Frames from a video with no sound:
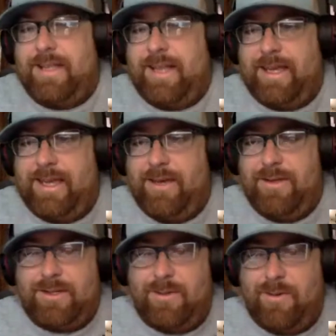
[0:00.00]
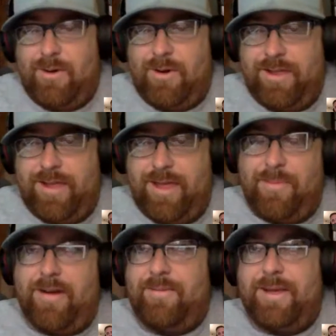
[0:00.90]
like kill the squirrel, and the other
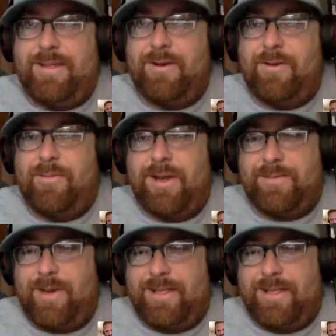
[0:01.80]
part of me is so impressed by